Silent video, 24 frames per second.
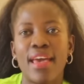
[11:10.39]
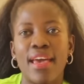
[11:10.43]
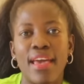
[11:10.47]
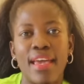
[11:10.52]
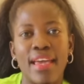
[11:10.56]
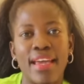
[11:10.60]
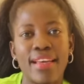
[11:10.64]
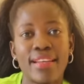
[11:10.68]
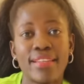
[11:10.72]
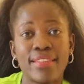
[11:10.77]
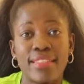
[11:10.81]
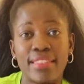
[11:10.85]

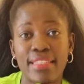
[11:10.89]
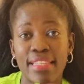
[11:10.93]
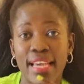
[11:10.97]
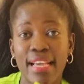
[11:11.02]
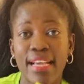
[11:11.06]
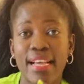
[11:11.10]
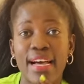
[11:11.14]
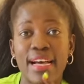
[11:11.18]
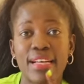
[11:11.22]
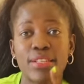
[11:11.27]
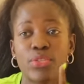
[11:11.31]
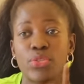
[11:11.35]
and
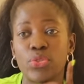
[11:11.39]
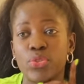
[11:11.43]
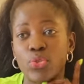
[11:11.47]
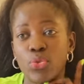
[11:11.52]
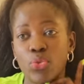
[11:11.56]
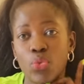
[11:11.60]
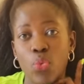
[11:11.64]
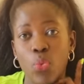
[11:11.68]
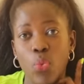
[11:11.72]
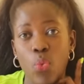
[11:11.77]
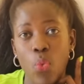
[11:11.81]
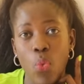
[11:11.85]
take us
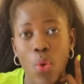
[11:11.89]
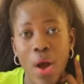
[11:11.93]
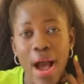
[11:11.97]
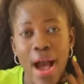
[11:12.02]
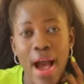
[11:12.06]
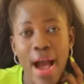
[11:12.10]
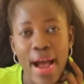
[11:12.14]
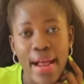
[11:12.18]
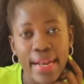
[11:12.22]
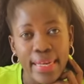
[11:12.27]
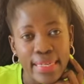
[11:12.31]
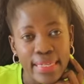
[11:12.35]
to
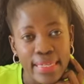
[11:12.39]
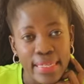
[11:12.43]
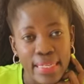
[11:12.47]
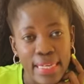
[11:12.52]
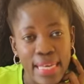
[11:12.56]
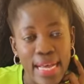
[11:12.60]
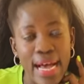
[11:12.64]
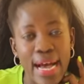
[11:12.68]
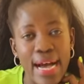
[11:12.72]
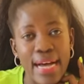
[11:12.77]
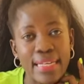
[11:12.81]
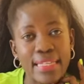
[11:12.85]

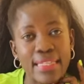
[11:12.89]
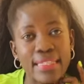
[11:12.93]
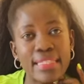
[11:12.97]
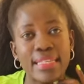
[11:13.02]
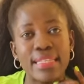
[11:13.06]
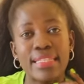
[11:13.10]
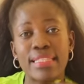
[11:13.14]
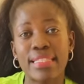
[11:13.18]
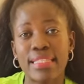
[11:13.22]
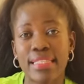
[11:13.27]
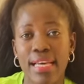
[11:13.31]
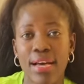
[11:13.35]

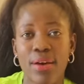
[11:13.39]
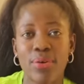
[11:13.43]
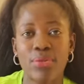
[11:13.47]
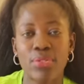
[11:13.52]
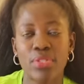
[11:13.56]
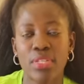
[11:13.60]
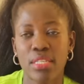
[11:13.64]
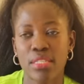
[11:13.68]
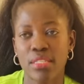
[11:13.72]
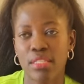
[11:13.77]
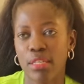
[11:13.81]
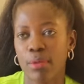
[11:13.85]

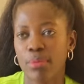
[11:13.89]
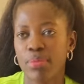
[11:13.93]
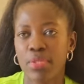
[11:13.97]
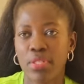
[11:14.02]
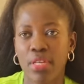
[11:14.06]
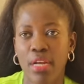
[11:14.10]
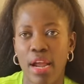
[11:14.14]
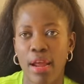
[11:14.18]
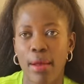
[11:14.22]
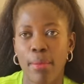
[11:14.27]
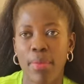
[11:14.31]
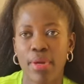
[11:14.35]
100,000
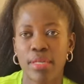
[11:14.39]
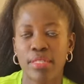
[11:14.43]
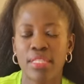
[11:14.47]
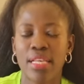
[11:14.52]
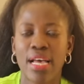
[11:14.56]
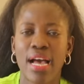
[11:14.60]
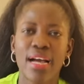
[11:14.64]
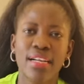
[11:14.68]
subscribers.